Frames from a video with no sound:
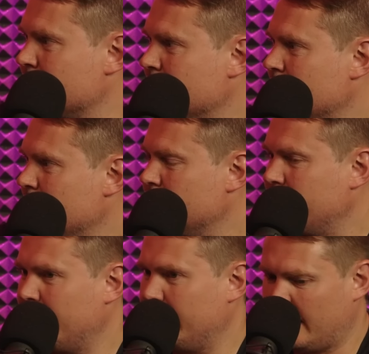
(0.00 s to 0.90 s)
No,
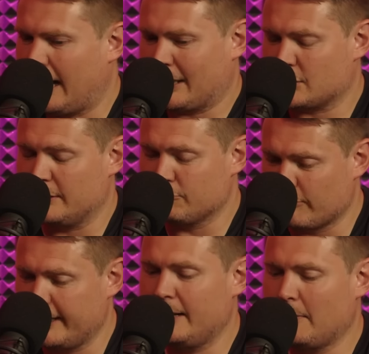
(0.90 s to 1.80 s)
they're actually
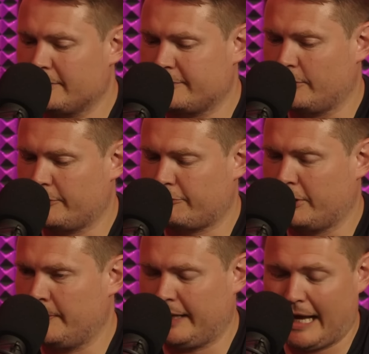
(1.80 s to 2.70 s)
really well thought
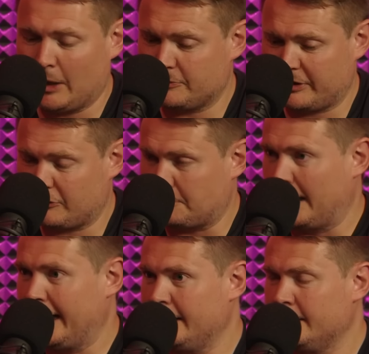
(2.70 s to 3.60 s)
through. It helps
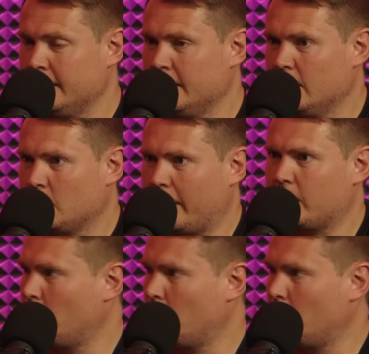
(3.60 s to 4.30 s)
explain quite